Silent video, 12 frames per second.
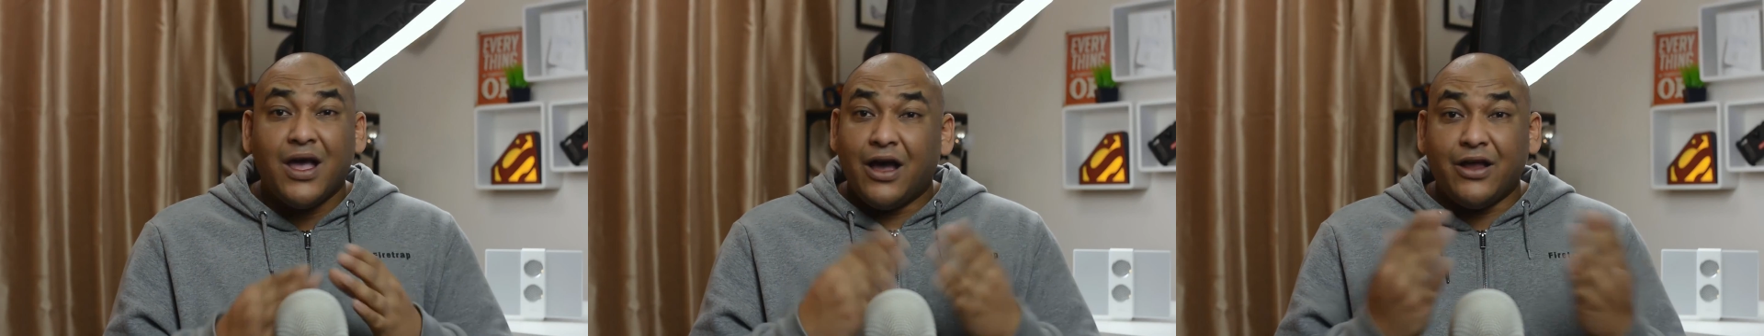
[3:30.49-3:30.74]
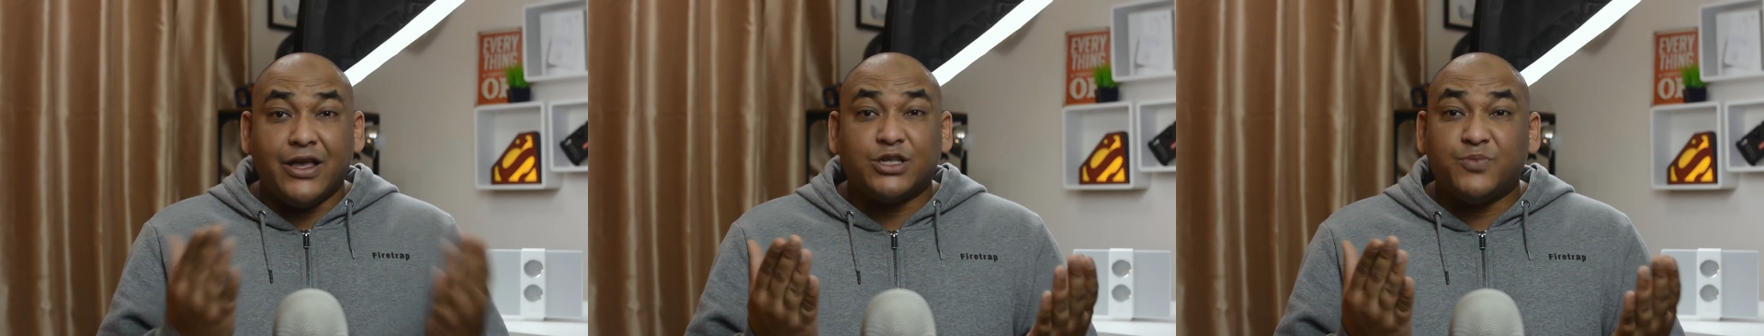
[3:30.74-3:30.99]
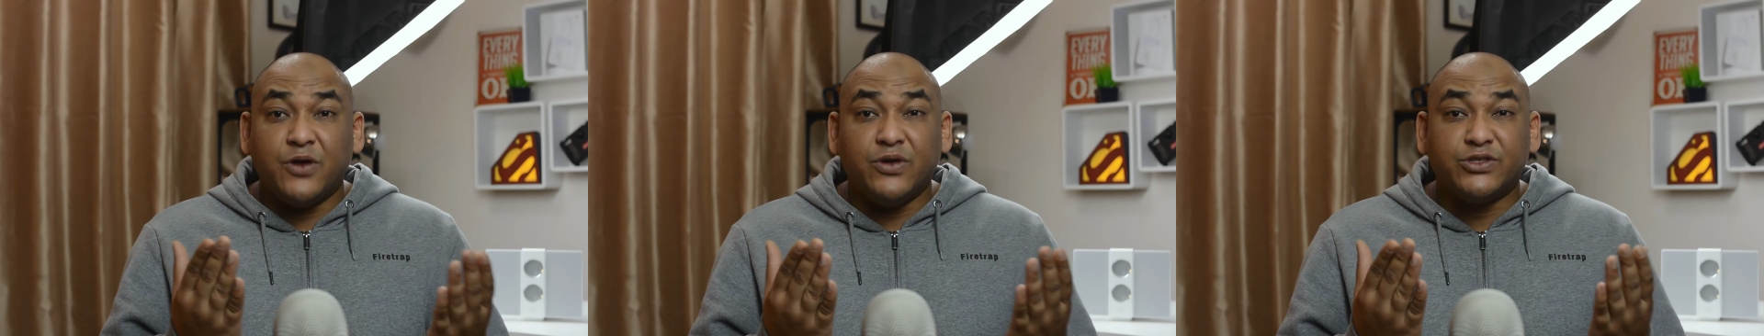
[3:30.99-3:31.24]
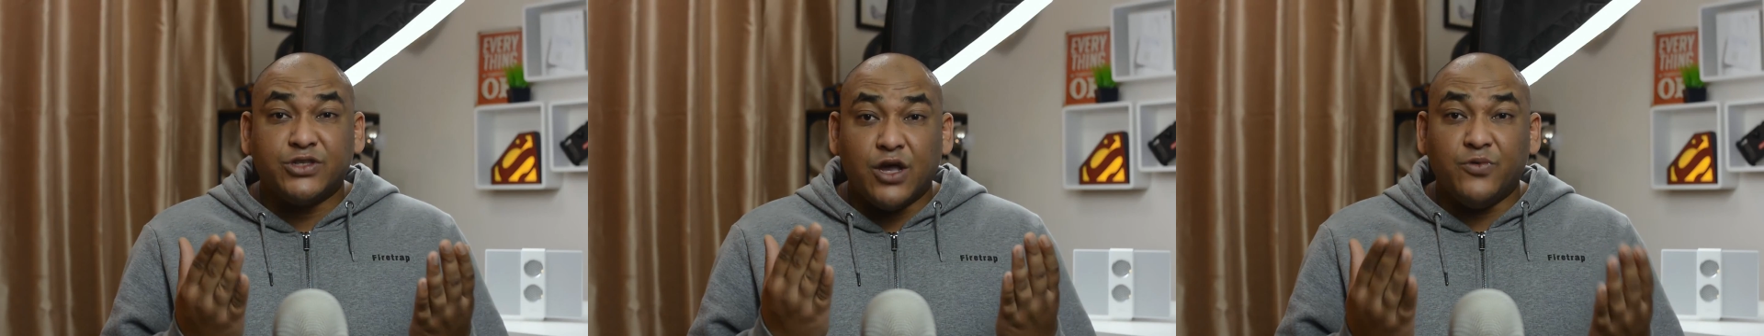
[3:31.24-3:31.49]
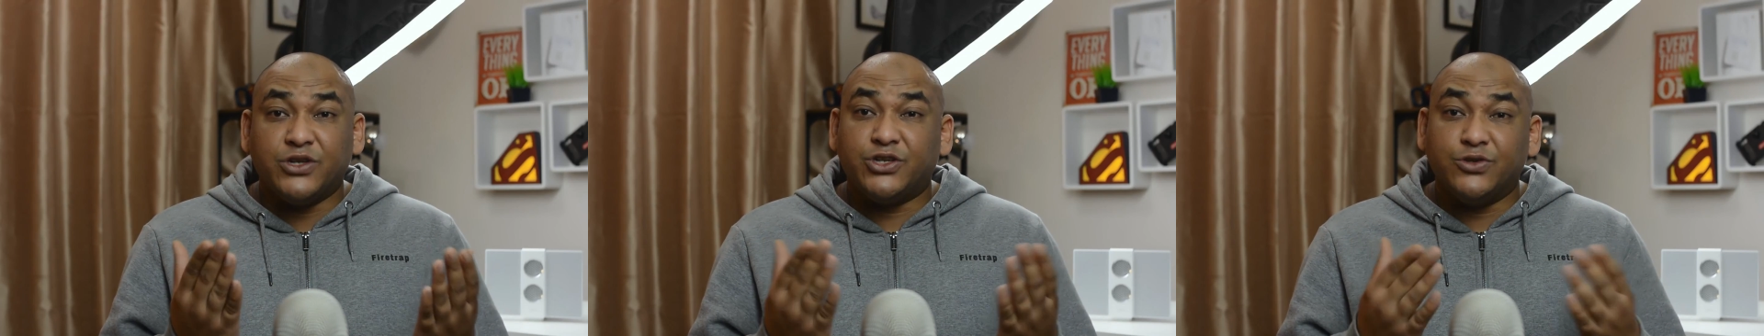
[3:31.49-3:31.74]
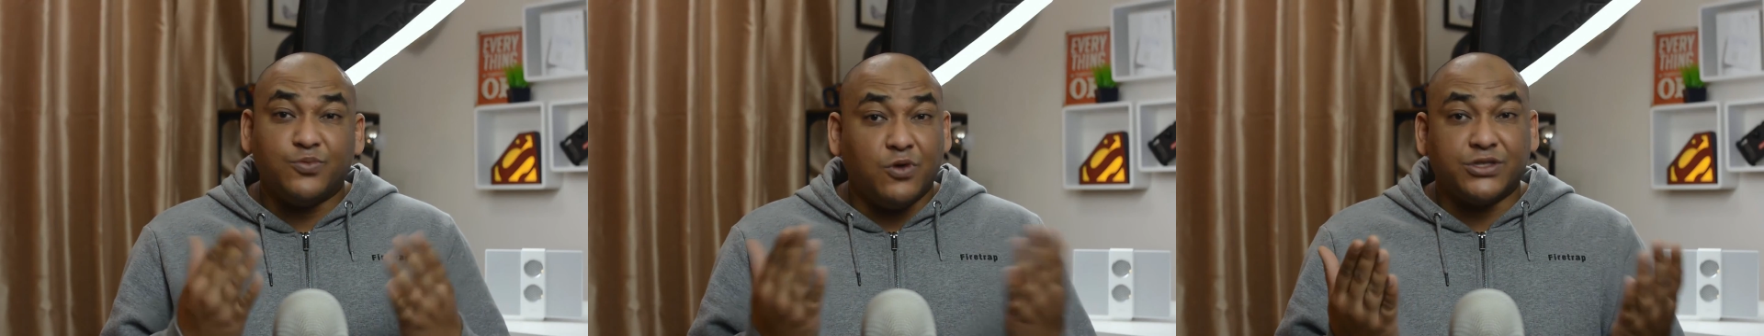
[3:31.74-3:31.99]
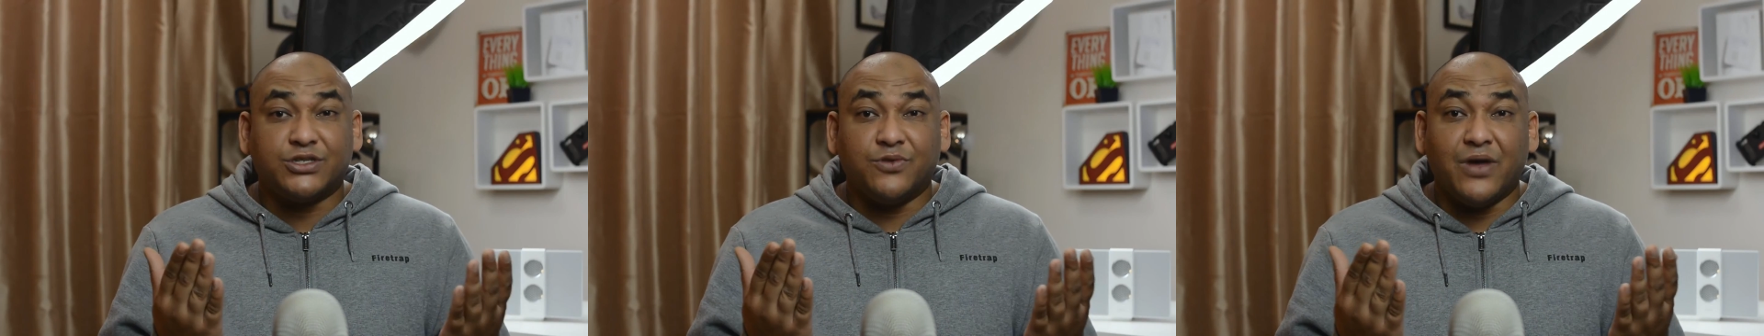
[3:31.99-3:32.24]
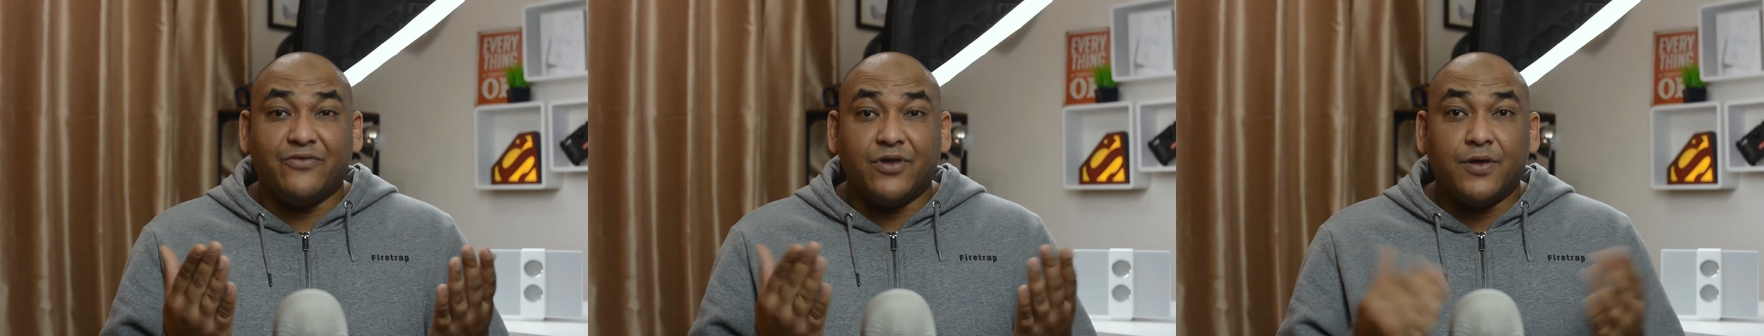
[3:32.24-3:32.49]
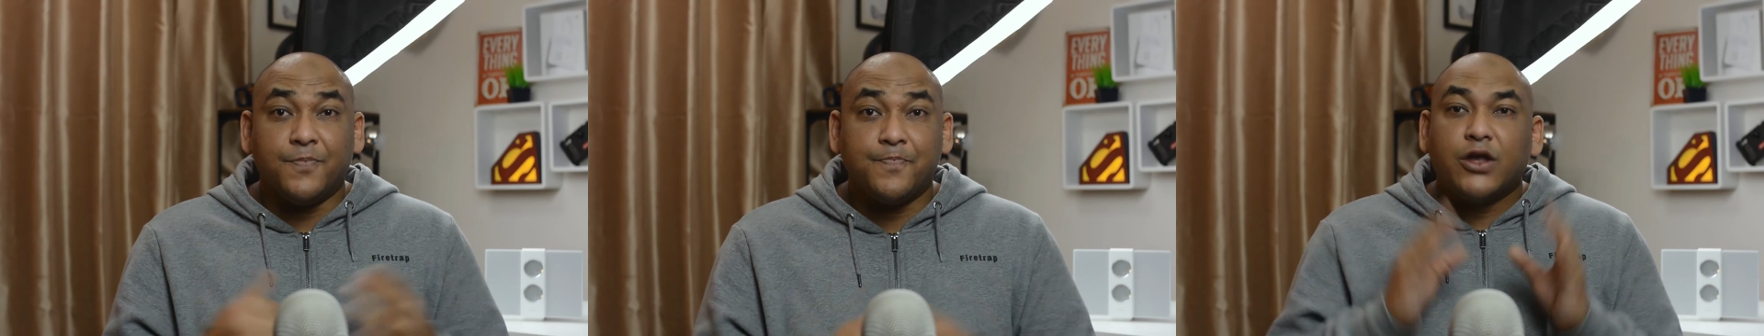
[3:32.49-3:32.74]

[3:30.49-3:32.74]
and I experienced no issues whatsoever.